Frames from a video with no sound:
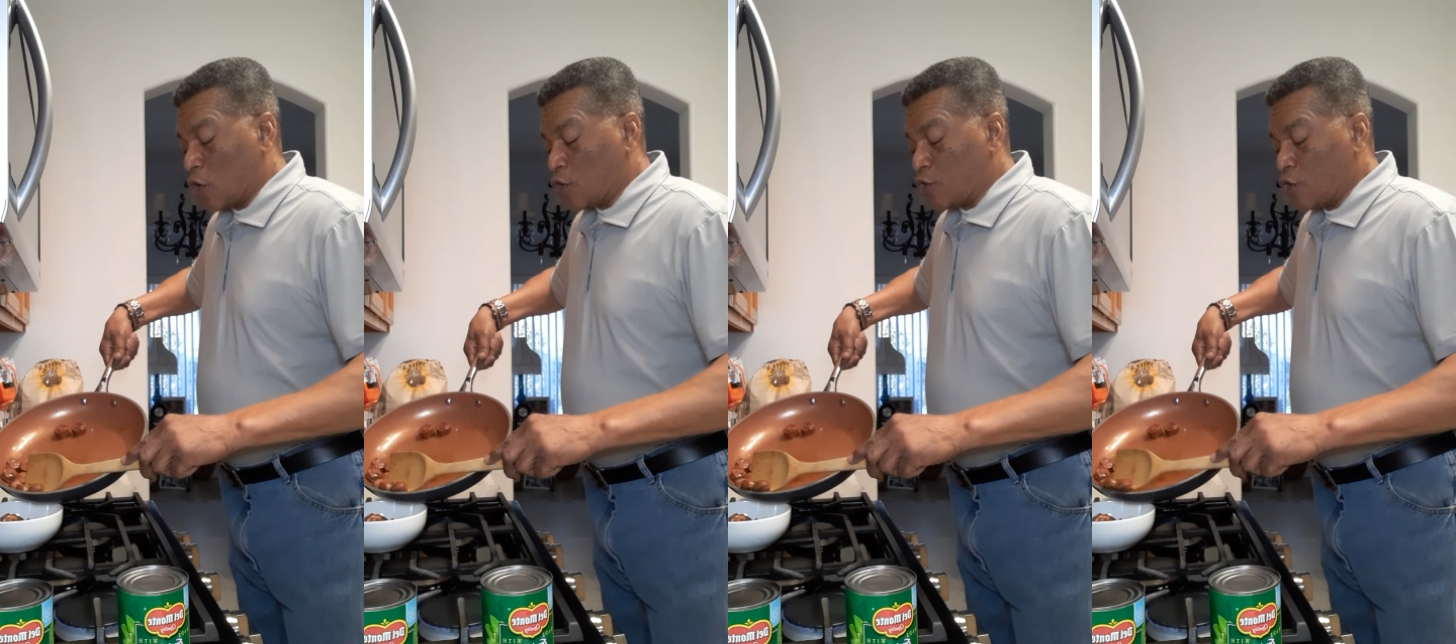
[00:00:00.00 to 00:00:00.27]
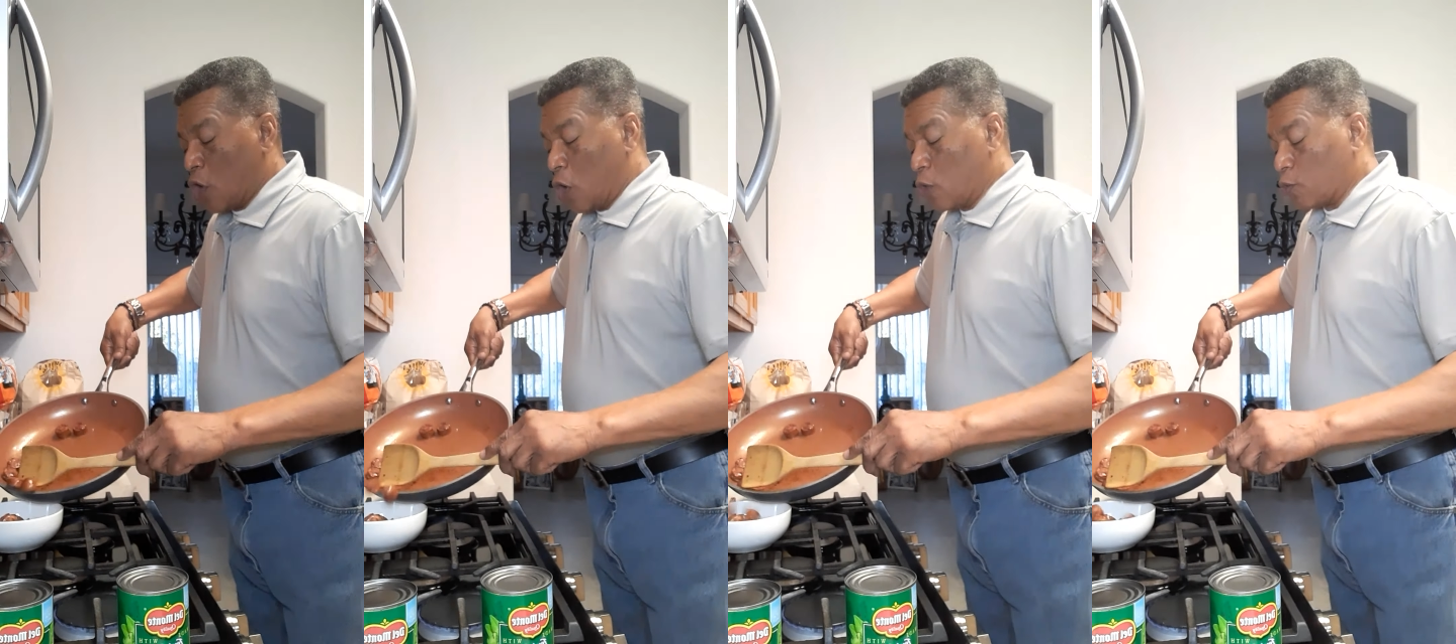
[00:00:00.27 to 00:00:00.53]

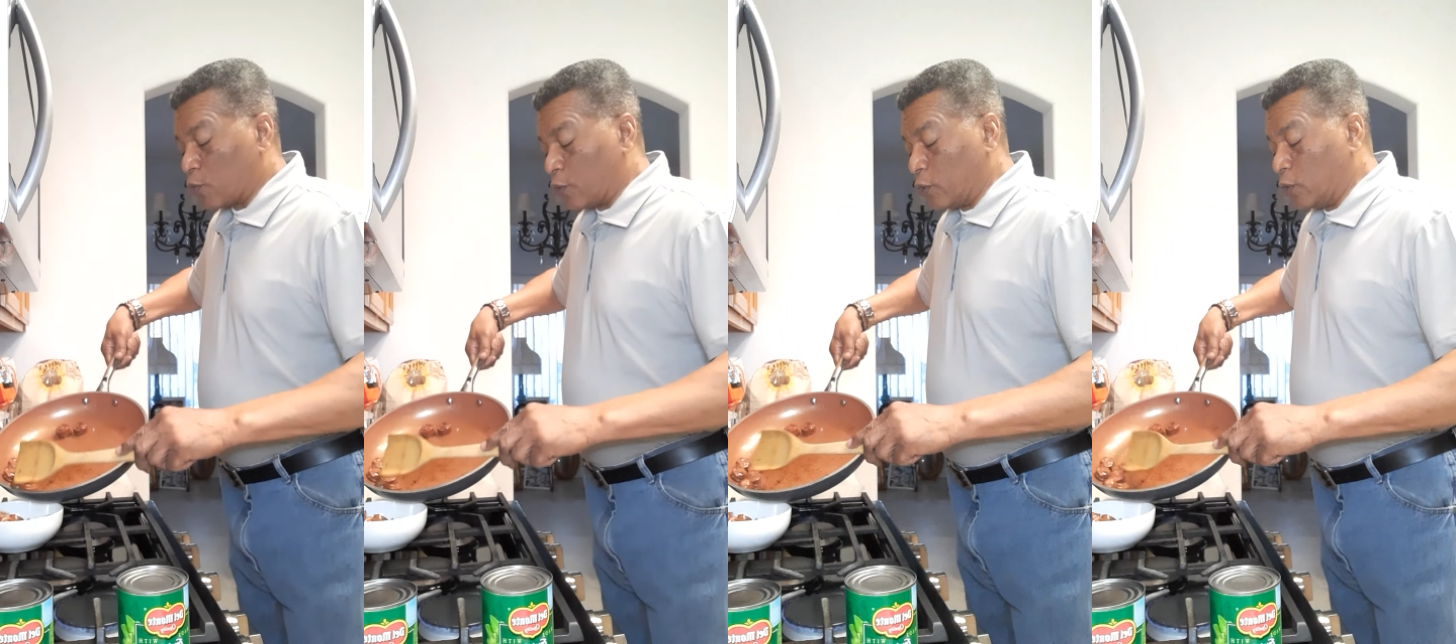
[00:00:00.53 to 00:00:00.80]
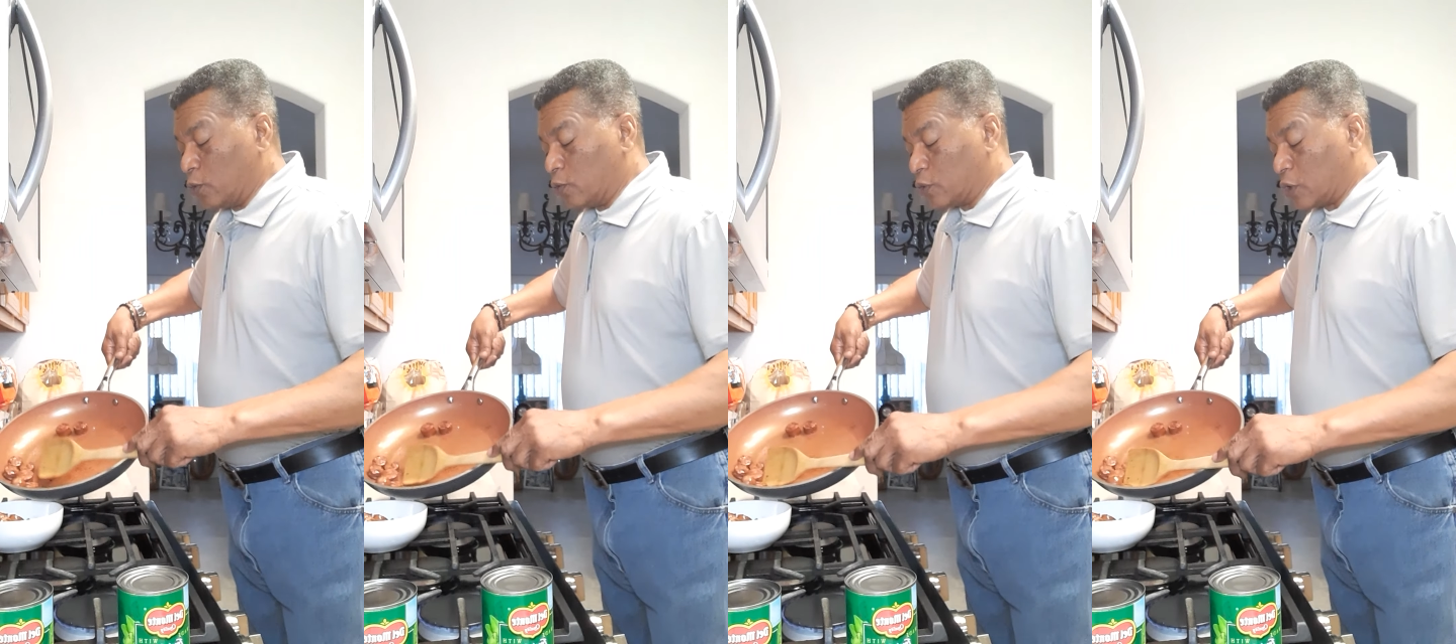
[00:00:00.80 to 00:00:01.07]
no
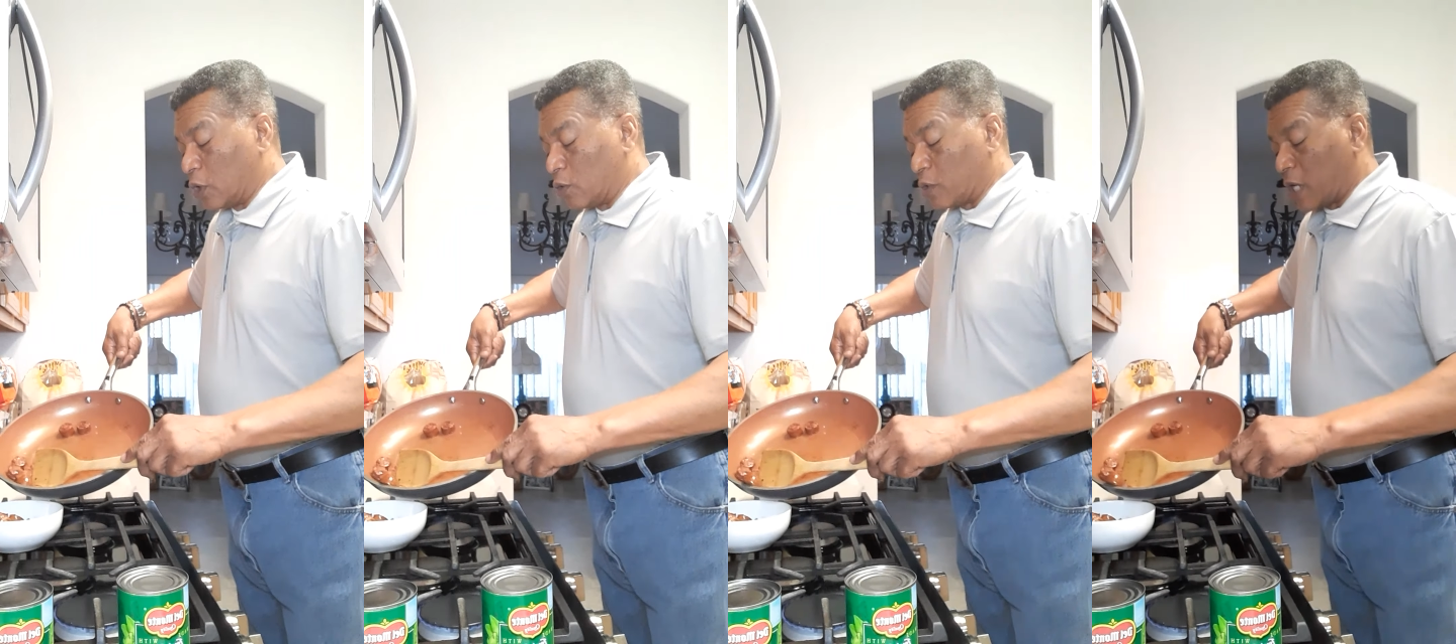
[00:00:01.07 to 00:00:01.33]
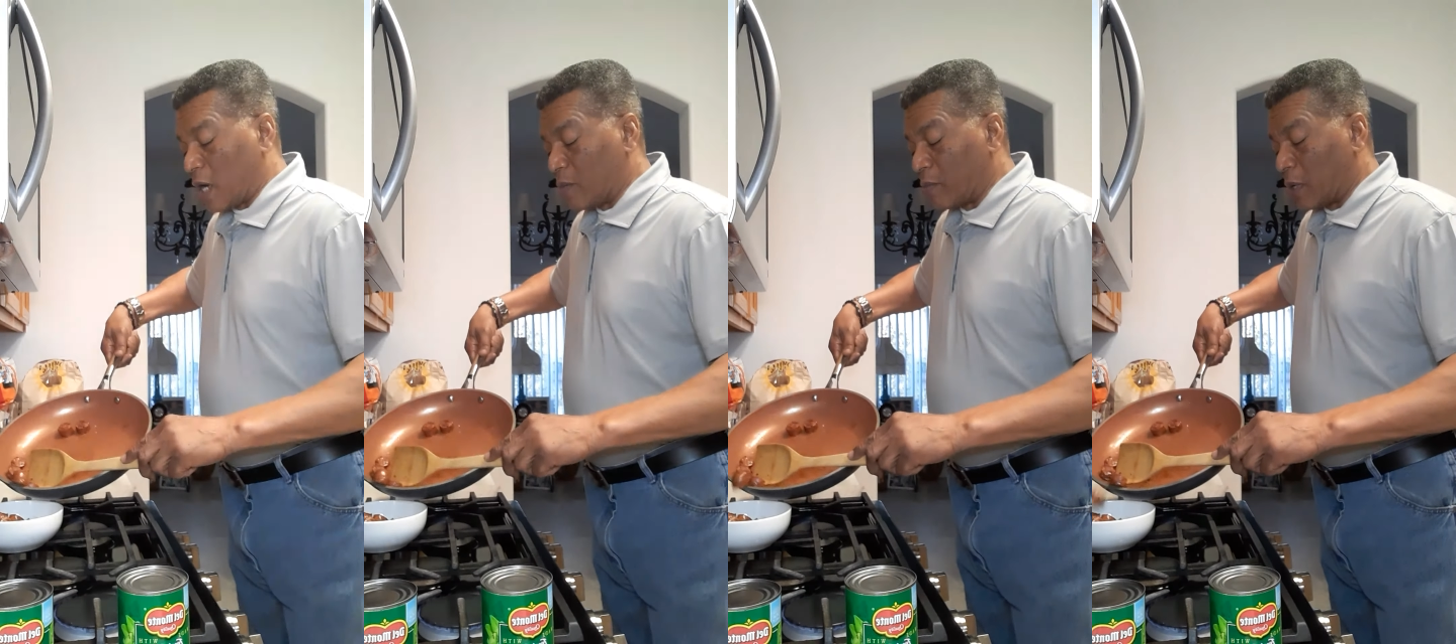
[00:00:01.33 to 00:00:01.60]
roux, no
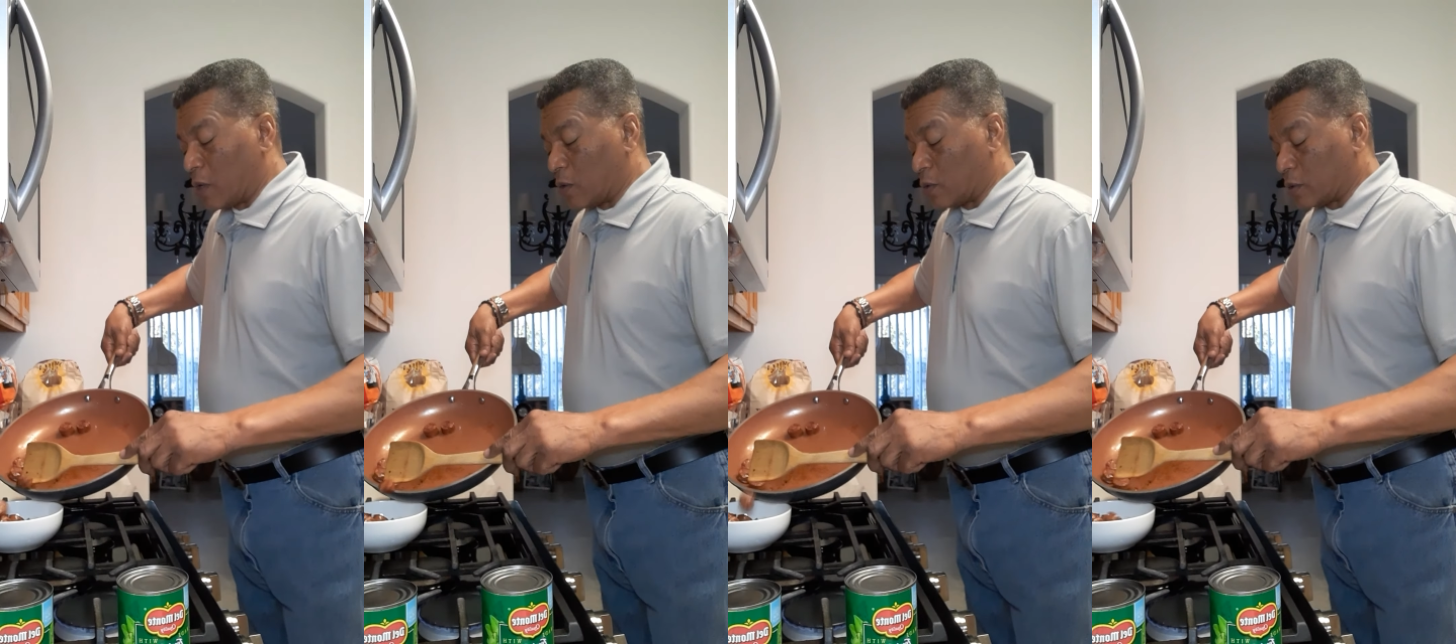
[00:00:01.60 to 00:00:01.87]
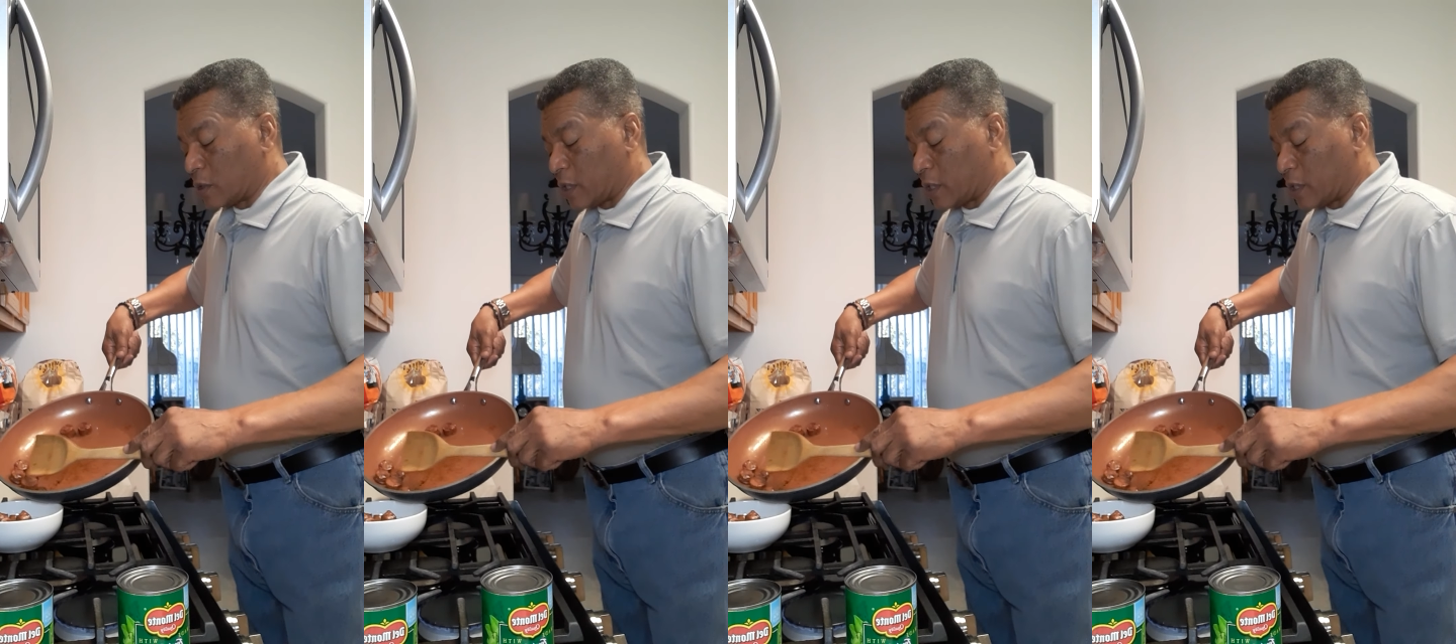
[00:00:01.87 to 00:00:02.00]
gumbo.